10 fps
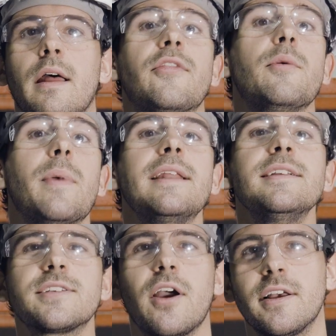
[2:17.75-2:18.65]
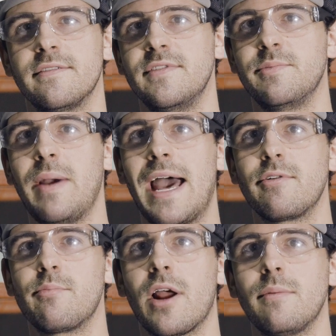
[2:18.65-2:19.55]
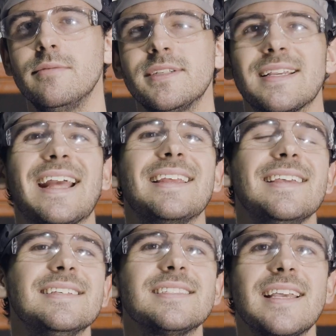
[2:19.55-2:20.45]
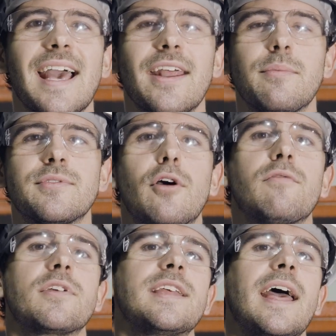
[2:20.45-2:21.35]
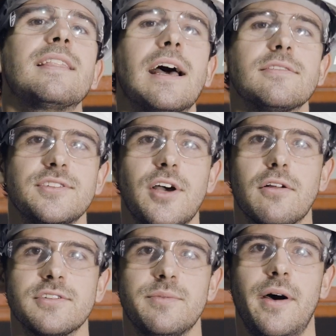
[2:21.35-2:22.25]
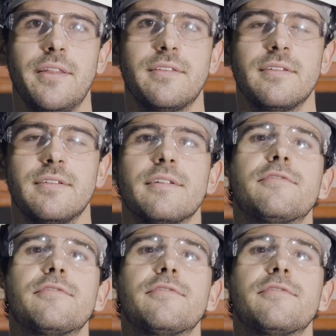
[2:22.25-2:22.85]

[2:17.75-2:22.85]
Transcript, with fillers: The maintenance costs of these battery problems can easily add up to over $10,000 a month.